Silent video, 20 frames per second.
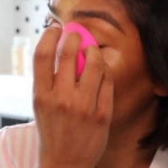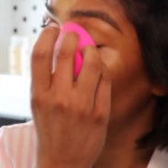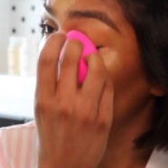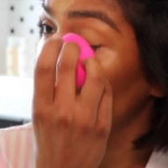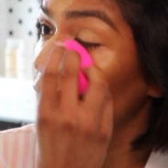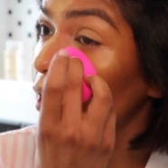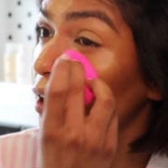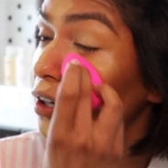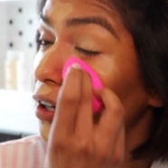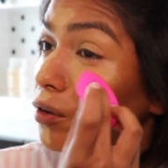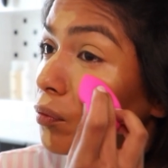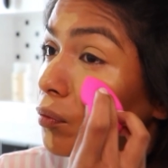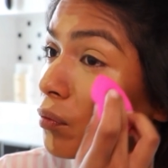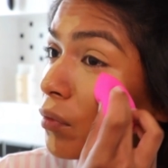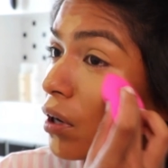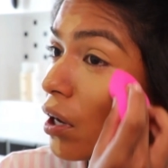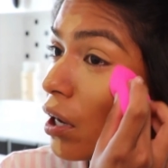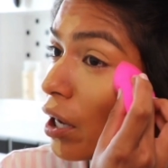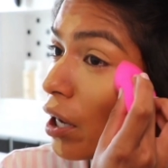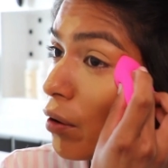bottom,
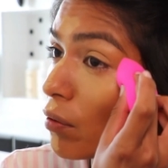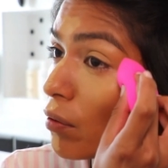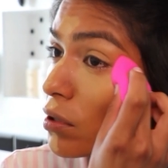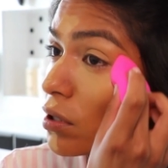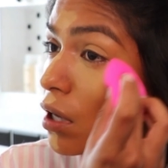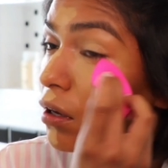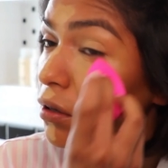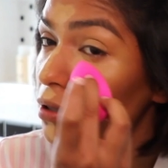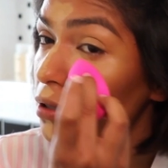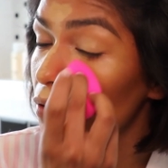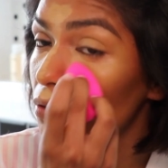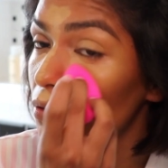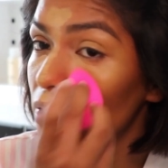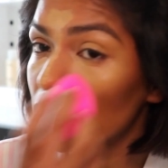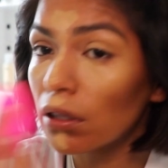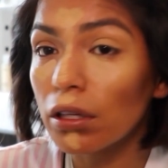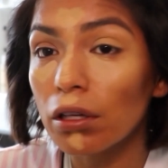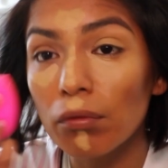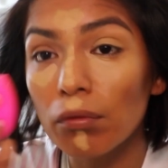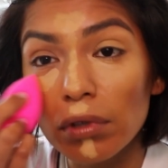I was also
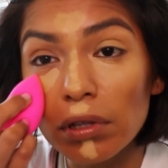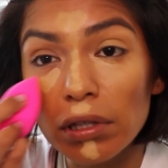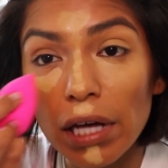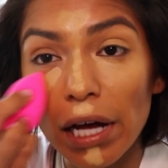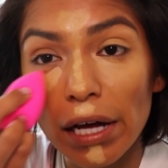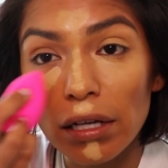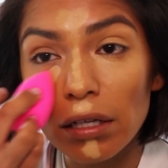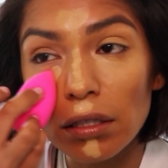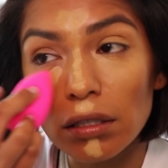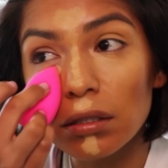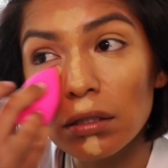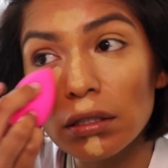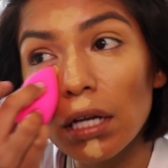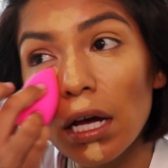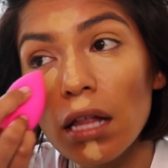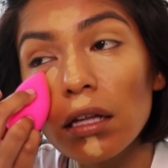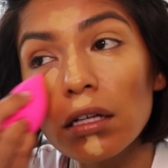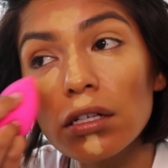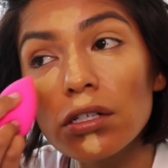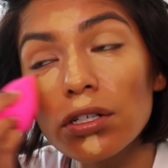dealing with that
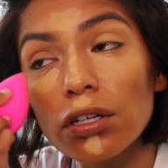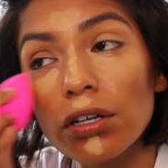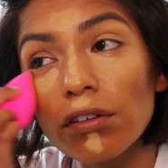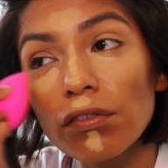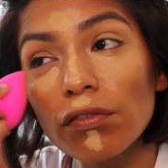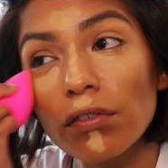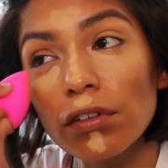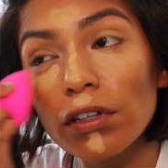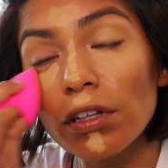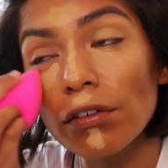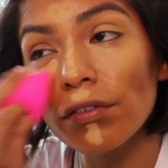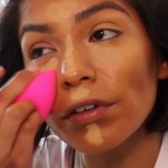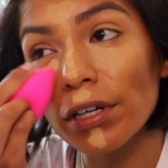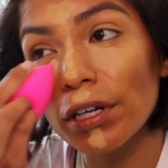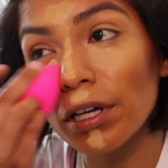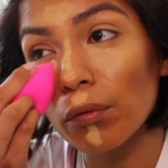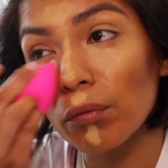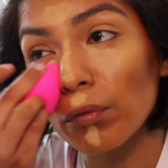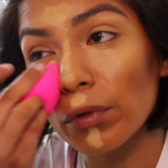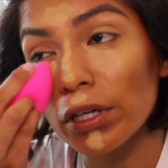telogen
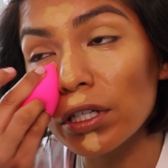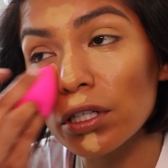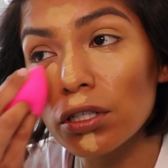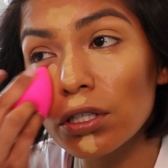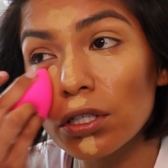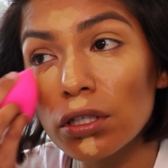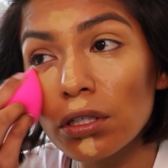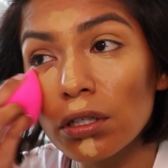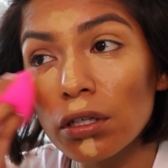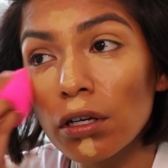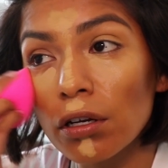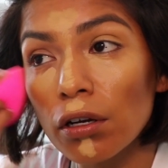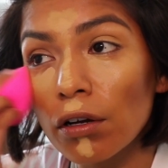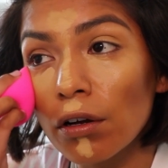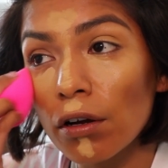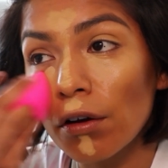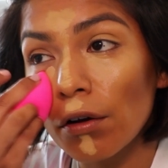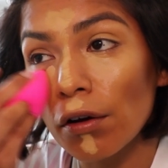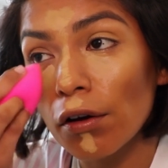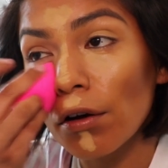effluvium, which
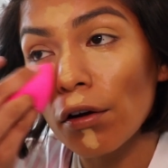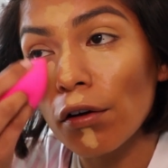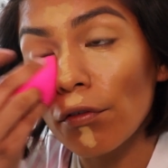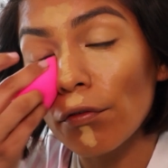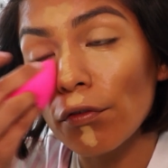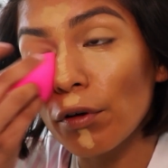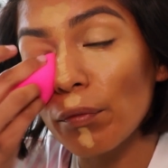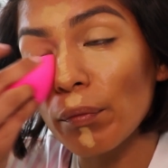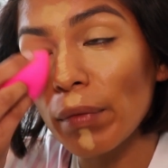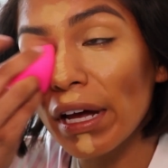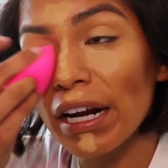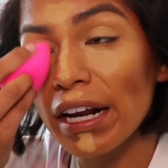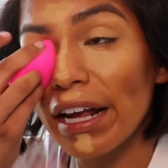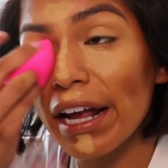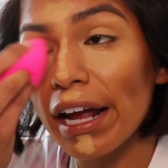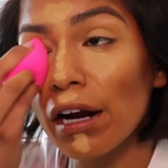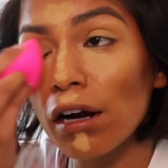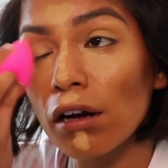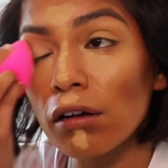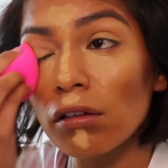for many,
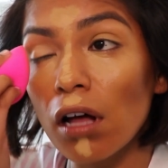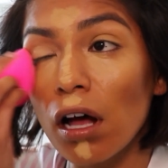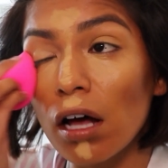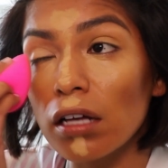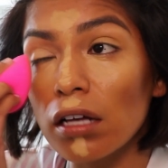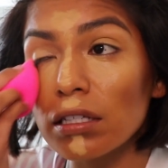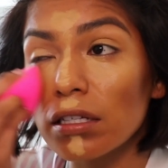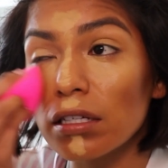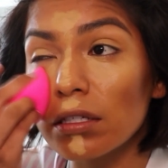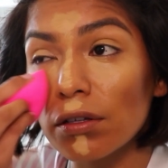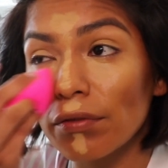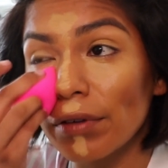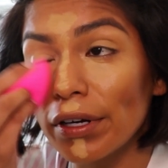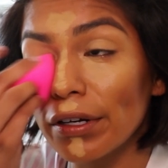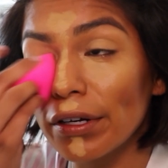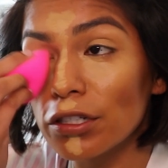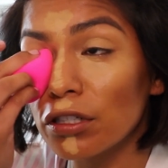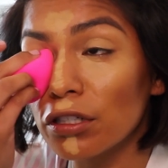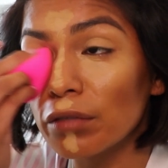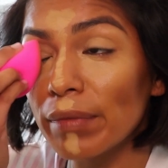hair loss is a
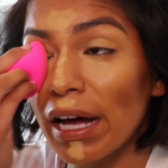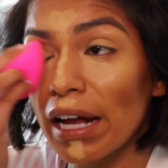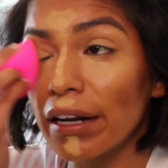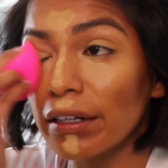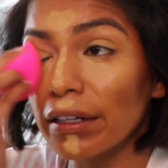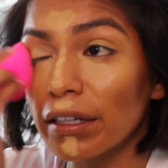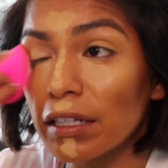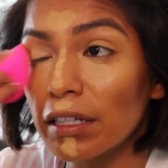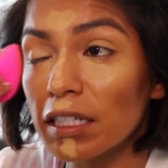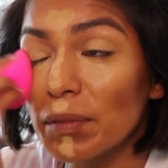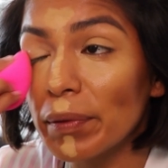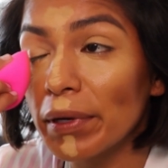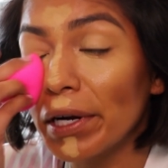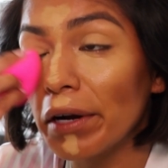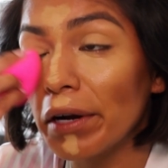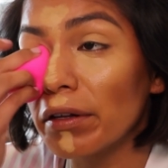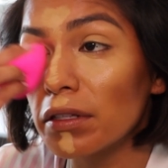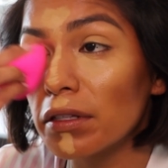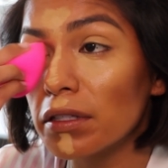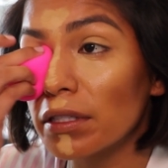very traumatic
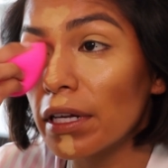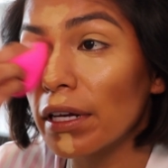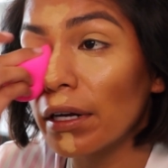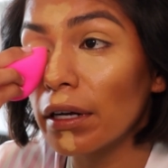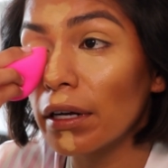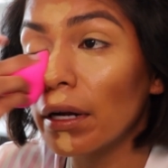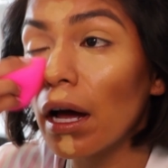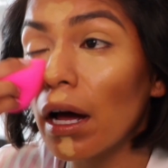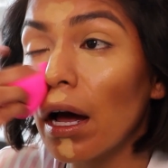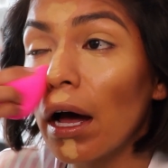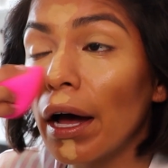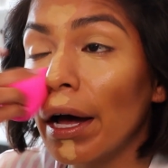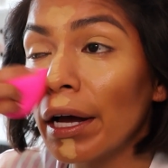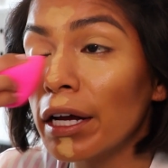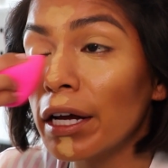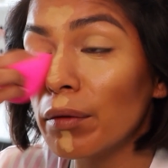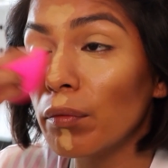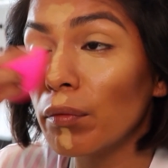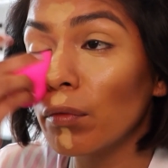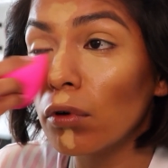experience, and
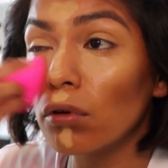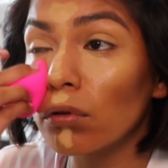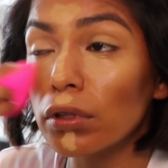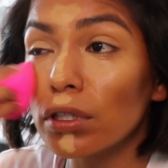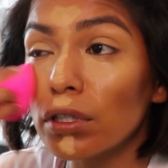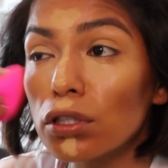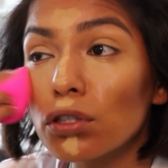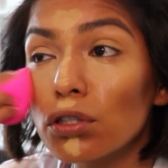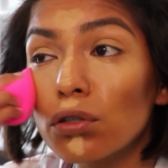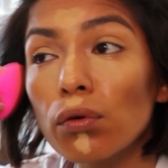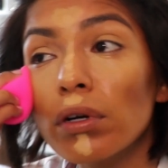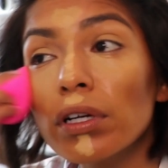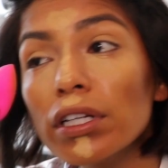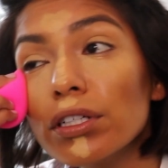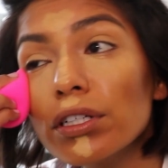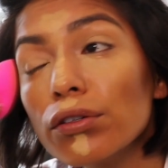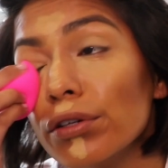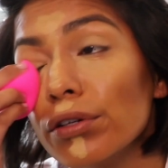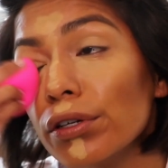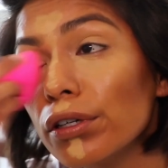I'm only
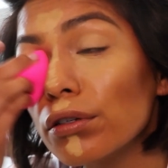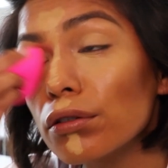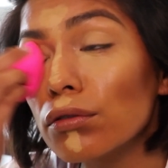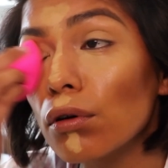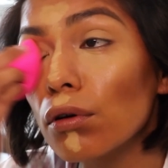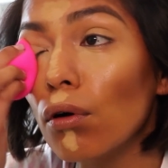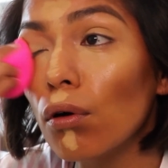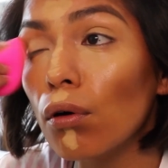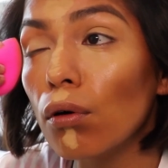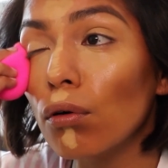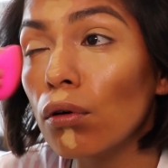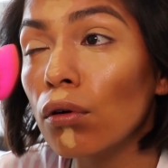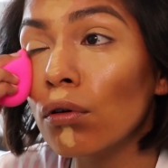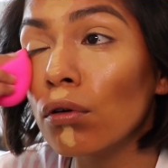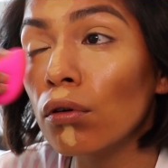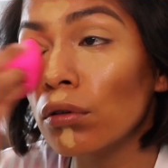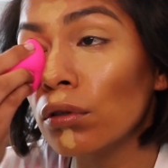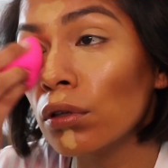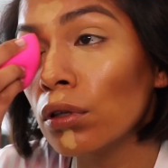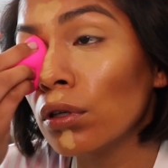22 years
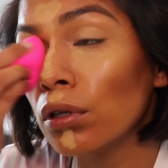old